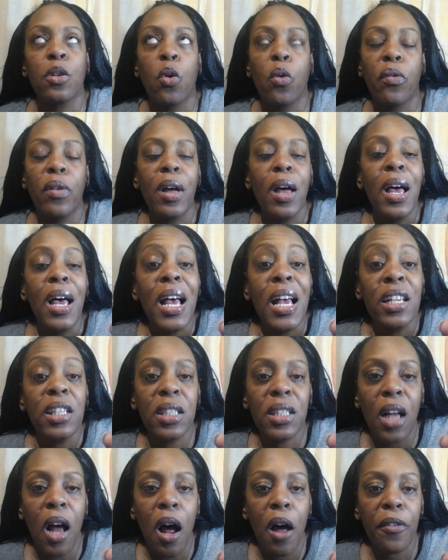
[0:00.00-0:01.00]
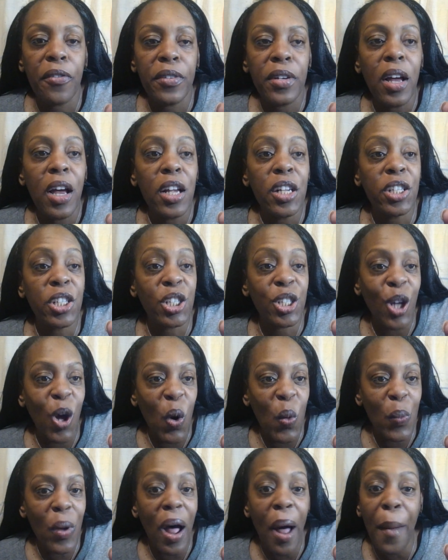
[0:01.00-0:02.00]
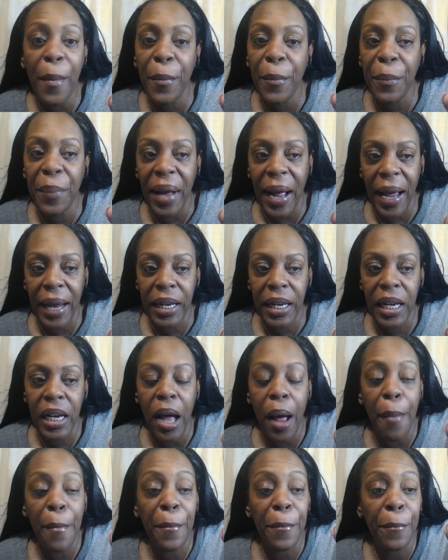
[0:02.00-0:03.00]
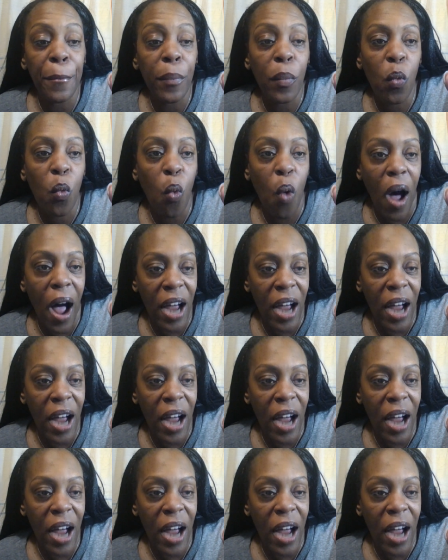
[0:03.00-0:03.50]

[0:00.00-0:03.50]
Soft Soap Body Wash